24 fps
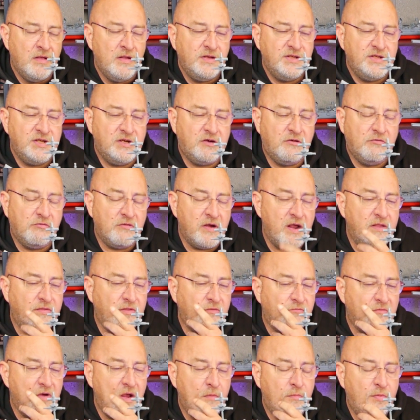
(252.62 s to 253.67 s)
to create
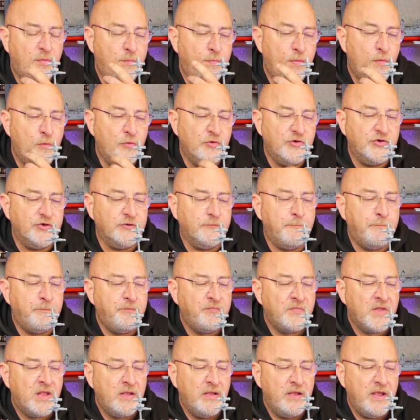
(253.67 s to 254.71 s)
the right proportion.
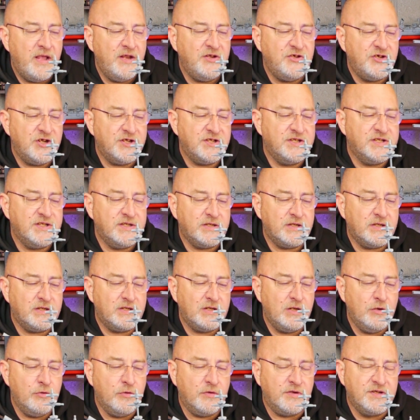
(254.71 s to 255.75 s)
It just
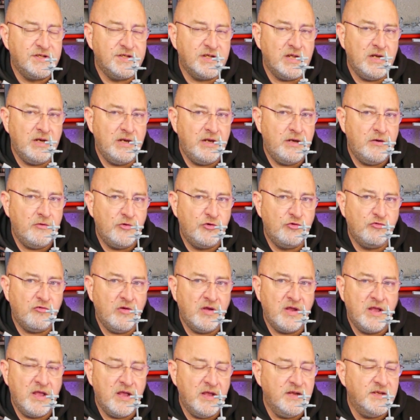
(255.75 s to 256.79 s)
looks a little
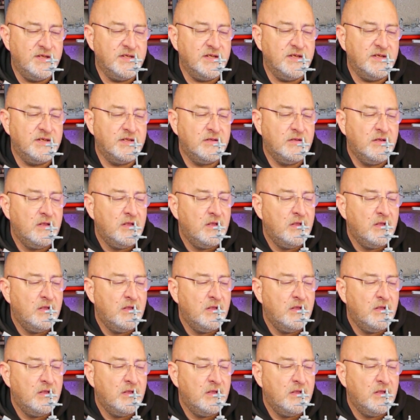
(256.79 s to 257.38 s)
truncated,